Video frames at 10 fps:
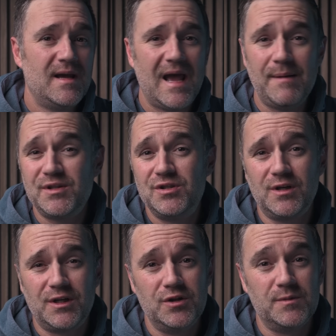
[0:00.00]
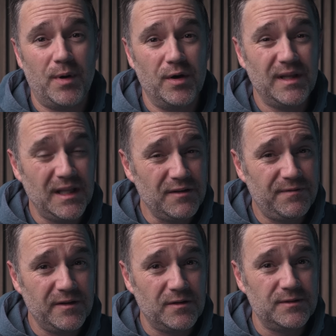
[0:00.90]
habits you can use both in the
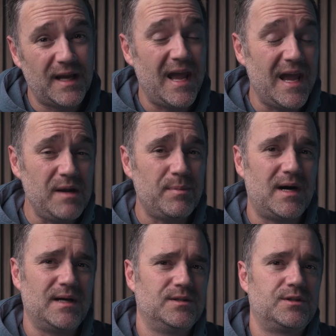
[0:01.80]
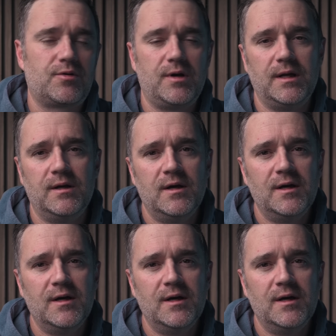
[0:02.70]
field and behind the screen